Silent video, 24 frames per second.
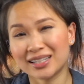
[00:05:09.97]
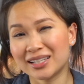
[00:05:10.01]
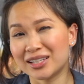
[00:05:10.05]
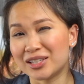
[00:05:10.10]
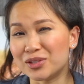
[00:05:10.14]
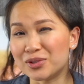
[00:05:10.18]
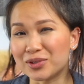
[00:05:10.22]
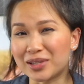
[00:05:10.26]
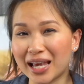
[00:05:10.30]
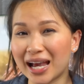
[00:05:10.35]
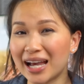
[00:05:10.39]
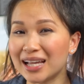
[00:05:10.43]

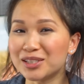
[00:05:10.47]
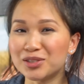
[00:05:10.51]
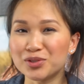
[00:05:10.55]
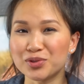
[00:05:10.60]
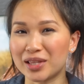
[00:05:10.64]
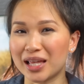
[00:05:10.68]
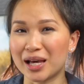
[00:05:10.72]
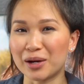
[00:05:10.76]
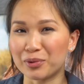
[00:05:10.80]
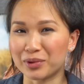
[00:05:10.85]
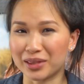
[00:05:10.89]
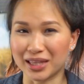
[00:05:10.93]
You can't do
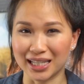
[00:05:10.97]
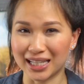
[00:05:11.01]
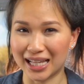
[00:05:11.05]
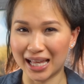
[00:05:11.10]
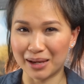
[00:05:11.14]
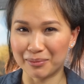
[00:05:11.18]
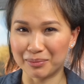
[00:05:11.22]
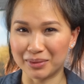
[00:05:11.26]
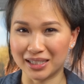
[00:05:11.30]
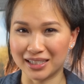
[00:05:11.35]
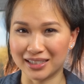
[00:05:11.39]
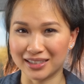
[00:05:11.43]
that with the
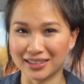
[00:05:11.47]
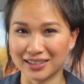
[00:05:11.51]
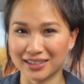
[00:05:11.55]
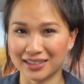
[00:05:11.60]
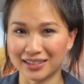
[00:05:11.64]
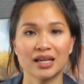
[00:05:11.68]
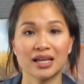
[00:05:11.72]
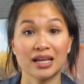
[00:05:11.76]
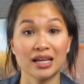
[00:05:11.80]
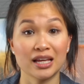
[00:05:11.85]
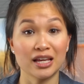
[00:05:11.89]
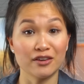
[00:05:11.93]
LAMY.
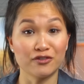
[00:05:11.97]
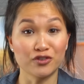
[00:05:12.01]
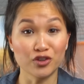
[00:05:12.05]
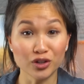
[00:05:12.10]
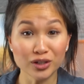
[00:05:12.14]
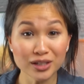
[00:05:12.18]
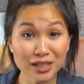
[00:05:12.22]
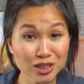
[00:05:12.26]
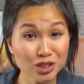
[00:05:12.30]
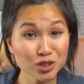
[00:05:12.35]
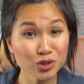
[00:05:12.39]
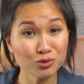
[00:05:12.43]
If your
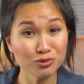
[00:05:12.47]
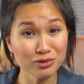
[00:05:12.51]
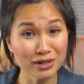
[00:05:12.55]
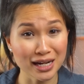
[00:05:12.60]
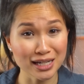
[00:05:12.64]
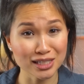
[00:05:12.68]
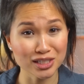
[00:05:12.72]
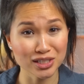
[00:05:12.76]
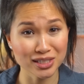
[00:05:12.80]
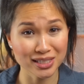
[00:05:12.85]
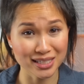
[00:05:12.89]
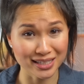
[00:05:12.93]
initial
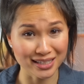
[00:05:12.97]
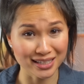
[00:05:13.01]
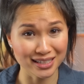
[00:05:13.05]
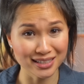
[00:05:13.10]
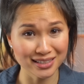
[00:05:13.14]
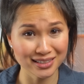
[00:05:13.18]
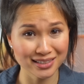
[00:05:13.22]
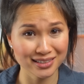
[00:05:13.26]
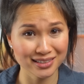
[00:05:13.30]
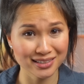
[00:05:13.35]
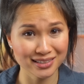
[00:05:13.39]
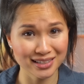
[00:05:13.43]
reaction to
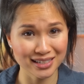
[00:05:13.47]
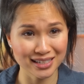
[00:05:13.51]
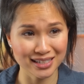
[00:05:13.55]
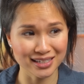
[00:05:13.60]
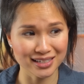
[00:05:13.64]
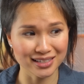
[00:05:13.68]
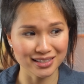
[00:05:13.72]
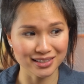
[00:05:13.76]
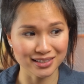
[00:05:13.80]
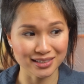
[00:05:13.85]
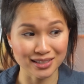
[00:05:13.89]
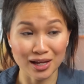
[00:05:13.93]
this
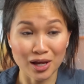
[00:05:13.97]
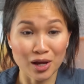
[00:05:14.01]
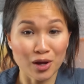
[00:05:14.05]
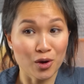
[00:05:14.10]
is,